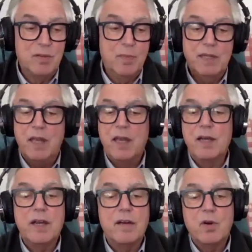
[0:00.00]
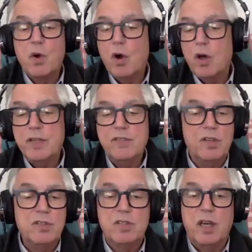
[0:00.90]
to me, they uncover all these
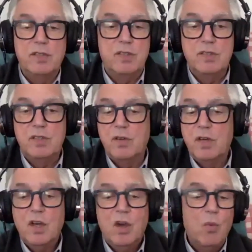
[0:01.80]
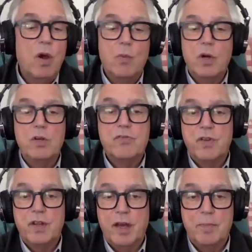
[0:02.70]
insights into what works
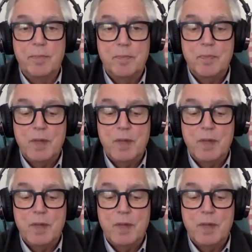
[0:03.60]
for them